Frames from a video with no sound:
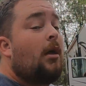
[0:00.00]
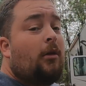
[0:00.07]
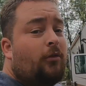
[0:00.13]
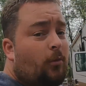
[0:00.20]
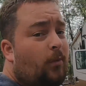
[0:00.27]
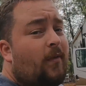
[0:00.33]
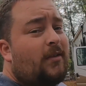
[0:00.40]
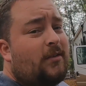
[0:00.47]

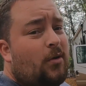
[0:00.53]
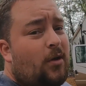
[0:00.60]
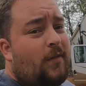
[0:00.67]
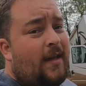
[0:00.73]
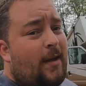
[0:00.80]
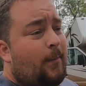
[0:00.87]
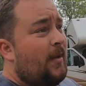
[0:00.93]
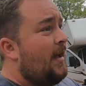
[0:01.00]
so we rented all
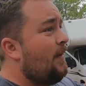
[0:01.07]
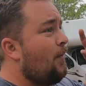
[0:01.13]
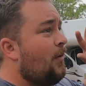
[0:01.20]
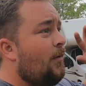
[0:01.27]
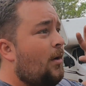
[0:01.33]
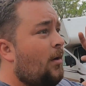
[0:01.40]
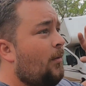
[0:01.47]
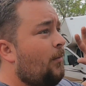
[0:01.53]
that. We have
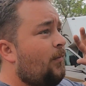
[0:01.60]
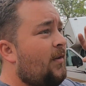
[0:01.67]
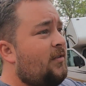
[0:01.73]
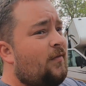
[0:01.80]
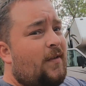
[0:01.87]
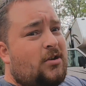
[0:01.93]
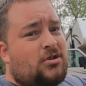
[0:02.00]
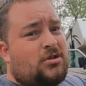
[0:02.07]
our
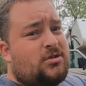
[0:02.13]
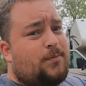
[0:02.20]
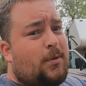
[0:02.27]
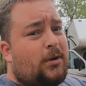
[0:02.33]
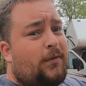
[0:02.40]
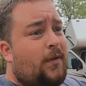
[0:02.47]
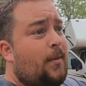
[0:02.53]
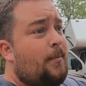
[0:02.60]
reservations
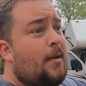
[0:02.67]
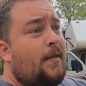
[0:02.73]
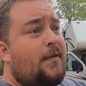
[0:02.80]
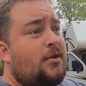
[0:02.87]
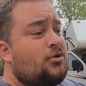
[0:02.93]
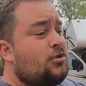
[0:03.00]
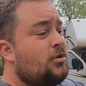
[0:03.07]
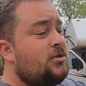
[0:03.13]
booked for the
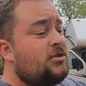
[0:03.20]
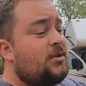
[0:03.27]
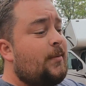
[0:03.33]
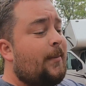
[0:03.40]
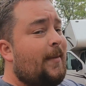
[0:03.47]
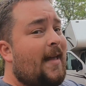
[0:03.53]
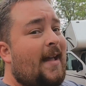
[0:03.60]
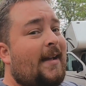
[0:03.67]
month in Jersey. We're
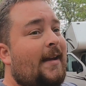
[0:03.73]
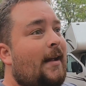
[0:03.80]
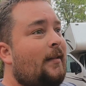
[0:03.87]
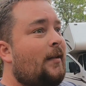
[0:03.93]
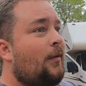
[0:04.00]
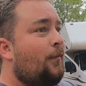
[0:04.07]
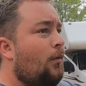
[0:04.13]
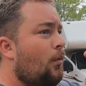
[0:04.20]
gonna be hanging
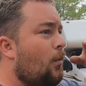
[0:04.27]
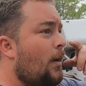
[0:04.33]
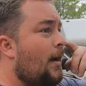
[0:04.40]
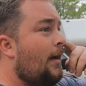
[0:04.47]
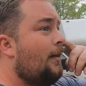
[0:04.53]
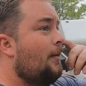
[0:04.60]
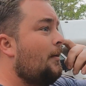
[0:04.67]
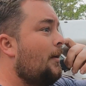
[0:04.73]
out there for a
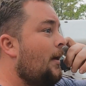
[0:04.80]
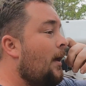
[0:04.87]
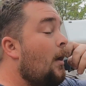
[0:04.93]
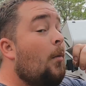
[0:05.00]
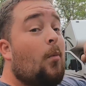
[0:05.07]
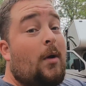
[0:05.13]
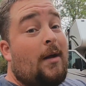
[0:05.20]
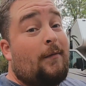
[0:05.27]
while.
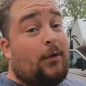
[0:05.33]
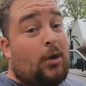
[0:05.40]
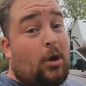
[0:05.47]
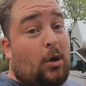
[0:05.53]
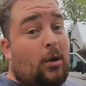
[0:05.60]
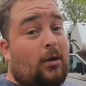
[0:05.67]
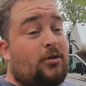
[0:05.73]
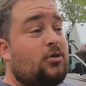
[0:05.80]
We'll have the
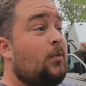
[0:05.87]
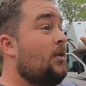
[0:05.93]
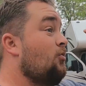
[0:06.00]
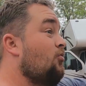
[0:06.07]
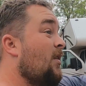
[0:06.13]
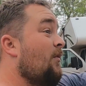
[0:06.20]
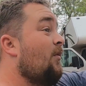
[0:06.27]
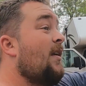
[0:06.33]
car so we
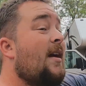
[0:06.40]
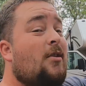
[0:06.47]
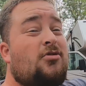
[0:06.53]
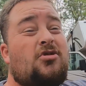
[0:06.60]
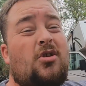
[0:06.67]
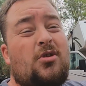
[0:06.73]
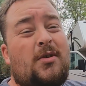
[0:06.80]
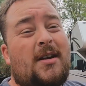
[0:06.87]
can drive around,
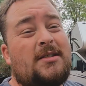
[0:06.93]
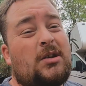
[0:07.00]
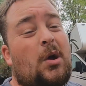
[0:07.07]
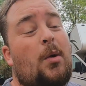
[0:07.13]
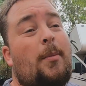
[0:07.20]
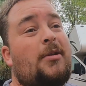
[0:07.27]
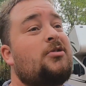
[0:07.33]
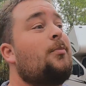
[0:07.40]
show you guys a
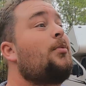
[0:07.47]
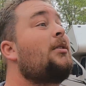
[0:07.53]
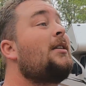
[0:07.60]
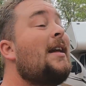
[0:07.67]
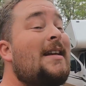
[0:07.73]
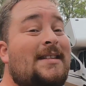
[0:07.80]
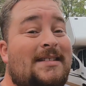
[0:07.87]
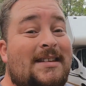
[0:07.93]
whole bunch of
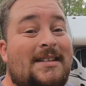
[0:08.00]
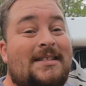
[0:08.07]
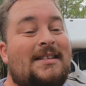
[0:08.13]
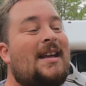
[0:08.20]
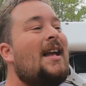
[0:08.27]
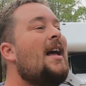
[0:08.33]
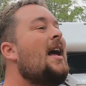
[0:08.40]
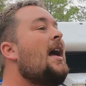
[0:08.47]

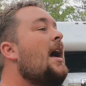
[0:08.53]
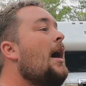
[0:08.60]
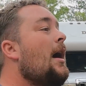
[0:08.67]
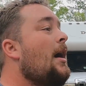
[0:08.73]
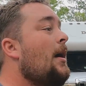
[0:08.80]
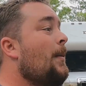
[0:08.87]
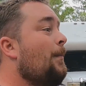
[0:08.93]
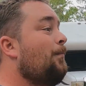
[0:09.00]
places.
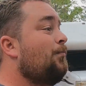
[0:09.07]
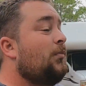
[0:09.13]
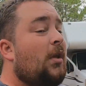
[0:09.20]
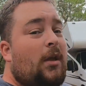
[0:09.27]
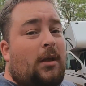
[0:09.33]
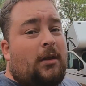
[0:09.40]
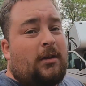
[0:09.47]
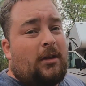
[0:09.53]
You
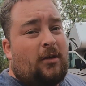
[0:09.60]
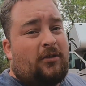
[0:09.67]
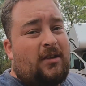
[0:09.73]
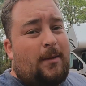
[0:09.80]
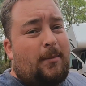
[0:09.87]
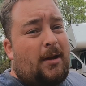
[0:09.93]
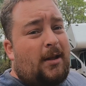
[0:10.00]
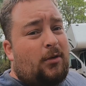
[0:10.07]
know,
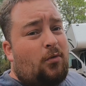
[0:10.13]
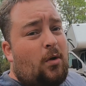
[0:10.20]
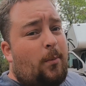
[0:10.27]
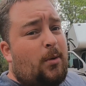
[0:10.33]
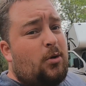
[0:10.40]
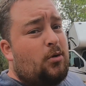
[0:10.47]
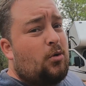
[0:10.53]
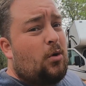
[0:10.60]
Sam and I grew
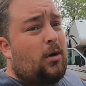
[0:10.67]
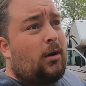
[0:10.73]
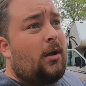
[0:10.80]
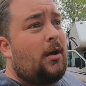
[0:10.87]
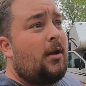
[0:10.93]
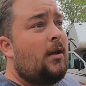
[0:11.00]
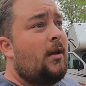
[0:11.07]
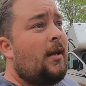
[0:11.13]
up in New York,
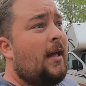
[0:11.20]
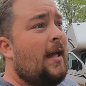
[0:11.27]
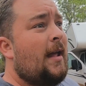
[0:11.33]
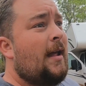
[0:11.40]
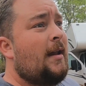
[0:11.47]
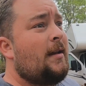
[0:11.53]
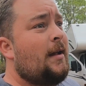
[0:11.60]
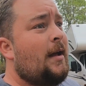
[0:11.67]

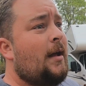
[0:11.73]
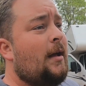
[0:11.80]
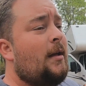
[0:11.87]
and